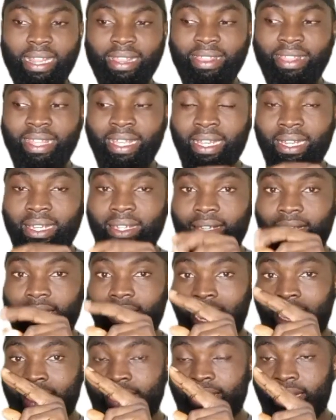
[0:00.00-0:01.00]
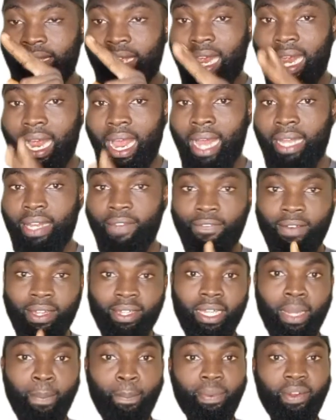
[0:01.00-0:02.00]
the alif
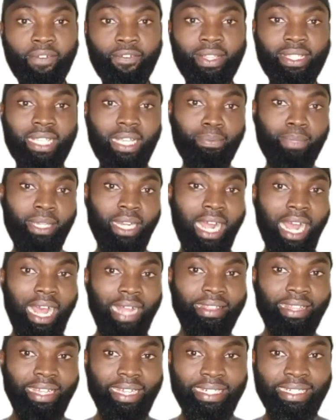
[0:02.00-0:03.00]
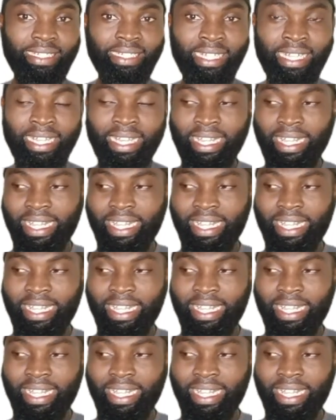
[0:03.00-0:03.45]
and lam prefix has been added.